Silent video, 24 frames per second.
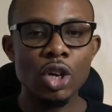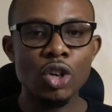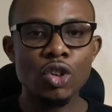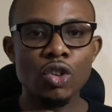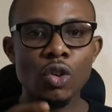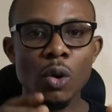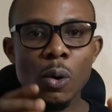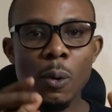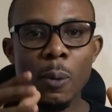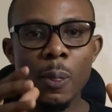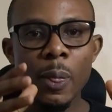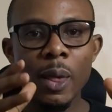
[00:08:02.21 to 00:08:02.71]

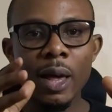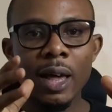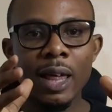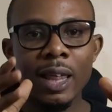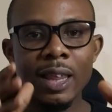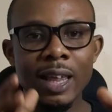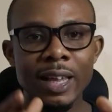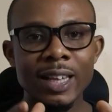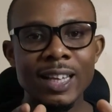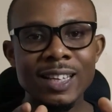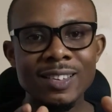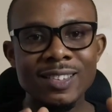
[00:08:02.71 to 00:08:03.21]
So
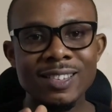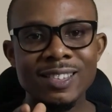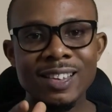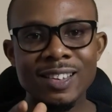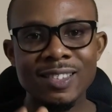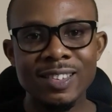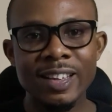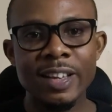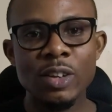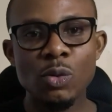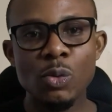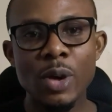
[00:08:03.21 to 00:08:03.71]
this is a
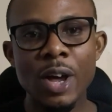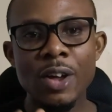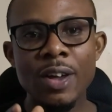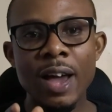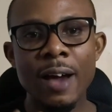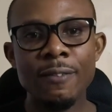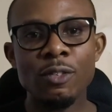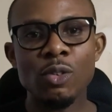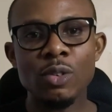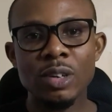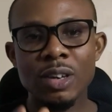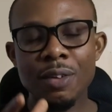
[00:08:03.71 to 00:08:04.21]
stage where you
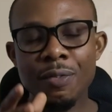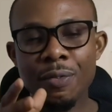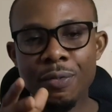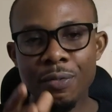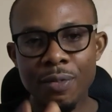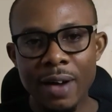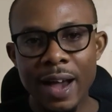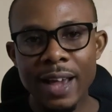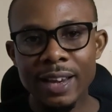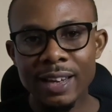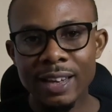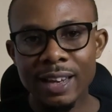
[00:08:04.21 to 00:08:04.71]
have to
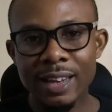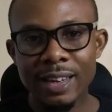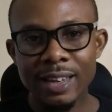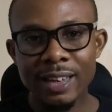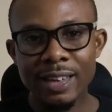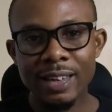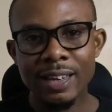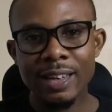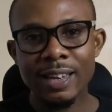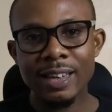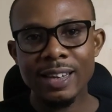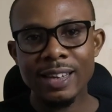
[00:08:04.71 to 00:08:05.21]
define
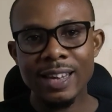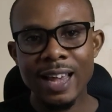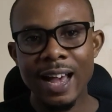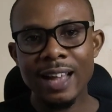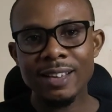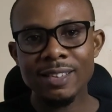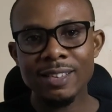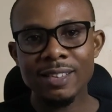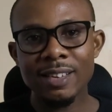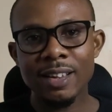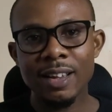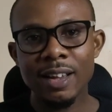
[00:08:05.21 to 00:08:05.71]

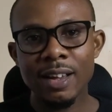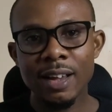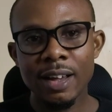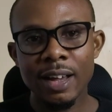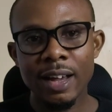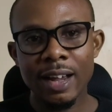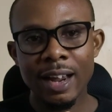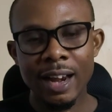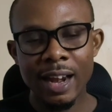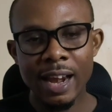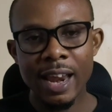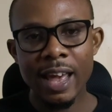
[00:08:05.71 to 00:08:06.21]
that
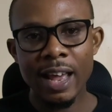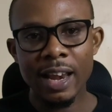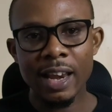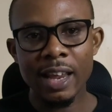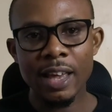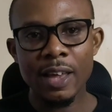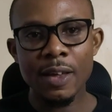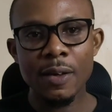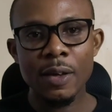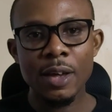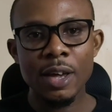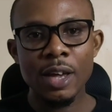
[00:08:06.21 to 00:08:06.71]

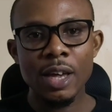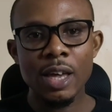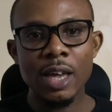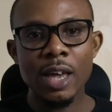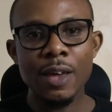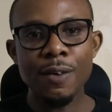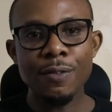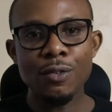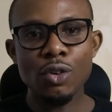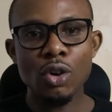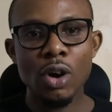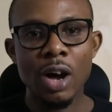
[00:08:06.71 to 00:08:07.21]
clearly,
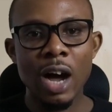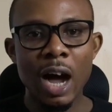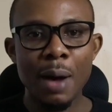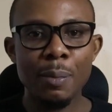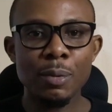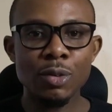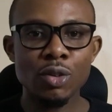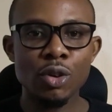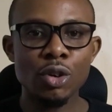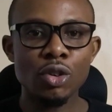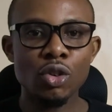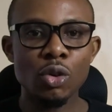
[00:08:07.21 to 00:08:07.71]
if your app
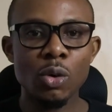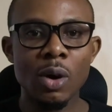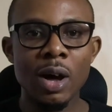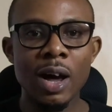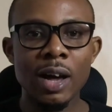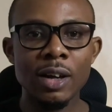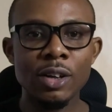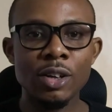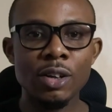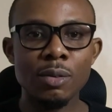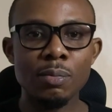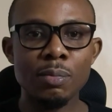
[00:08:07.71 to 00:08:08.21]
is going to
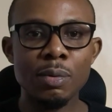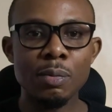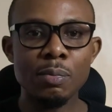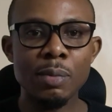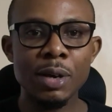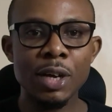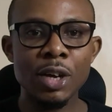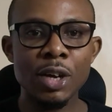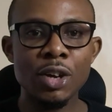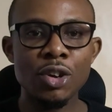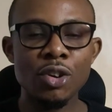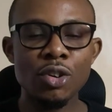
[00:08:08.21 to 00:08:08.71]
be
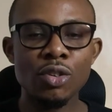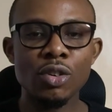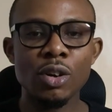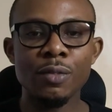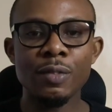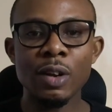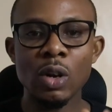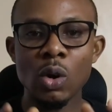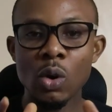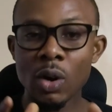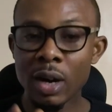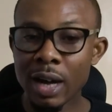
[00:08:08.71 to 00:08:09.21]
making use of a
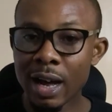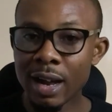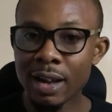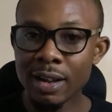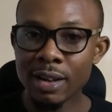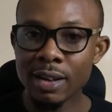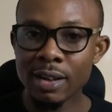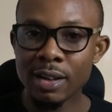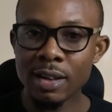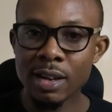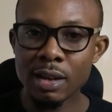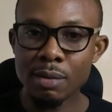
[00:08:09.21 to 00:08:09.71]
local
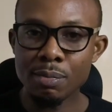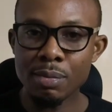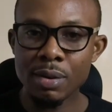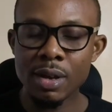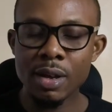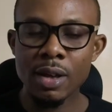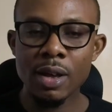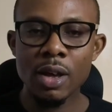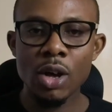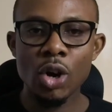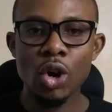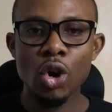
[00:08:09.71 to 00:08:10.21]

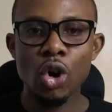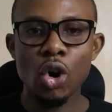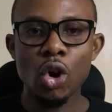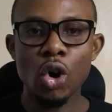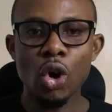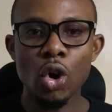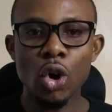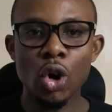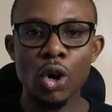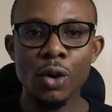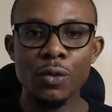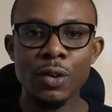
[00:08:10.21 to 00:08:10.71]
DB
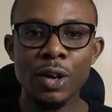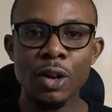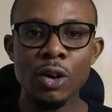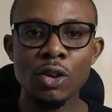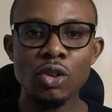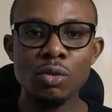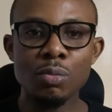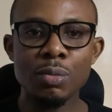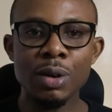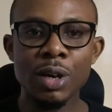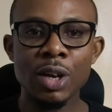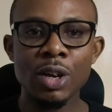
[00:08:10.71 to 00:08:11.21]
or if you're going
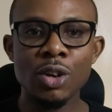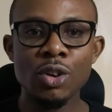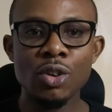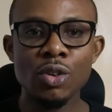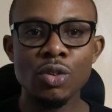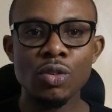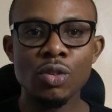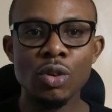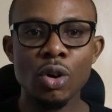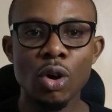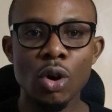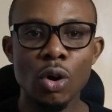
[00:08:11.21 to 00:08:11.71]
to be making
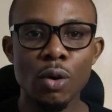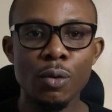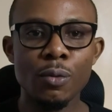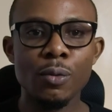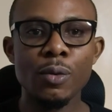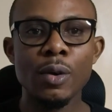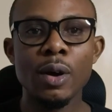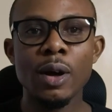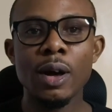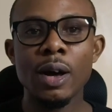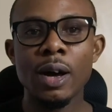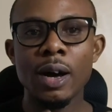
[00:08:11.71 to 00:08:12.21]
use of
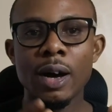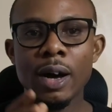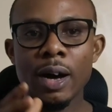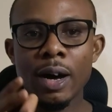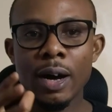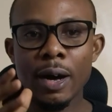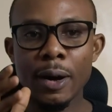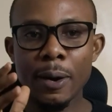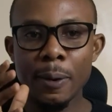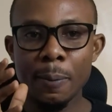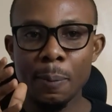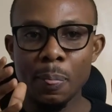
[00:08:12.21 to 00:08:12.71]

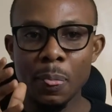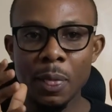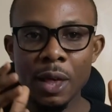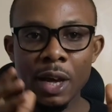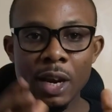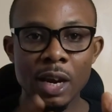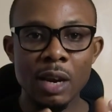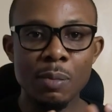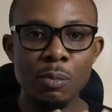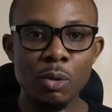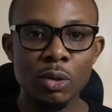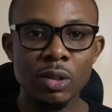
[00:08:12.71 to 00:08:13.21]
a
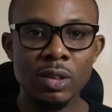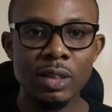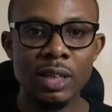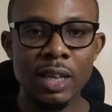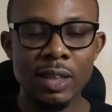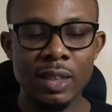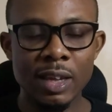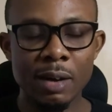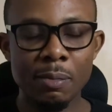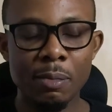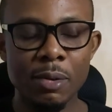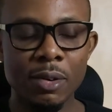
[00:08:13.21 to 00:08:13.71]
remote
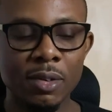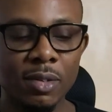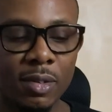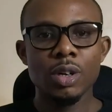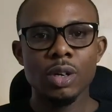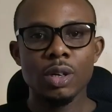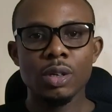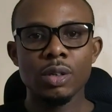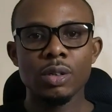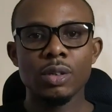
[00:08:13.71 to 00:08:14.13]
database.